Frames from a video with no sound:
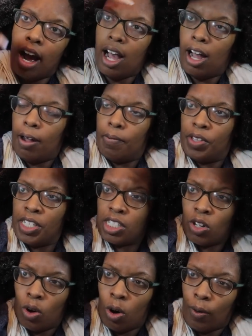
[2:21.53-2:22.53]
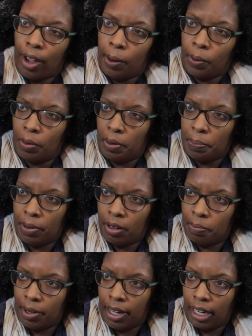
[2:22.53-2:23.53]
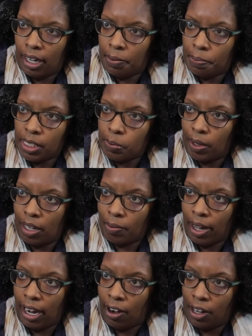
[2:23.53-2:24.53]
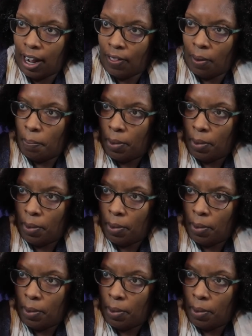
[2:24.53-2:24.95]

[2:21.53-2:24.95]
Um, this go around, I'm gonna be putting my, splitting my hair down the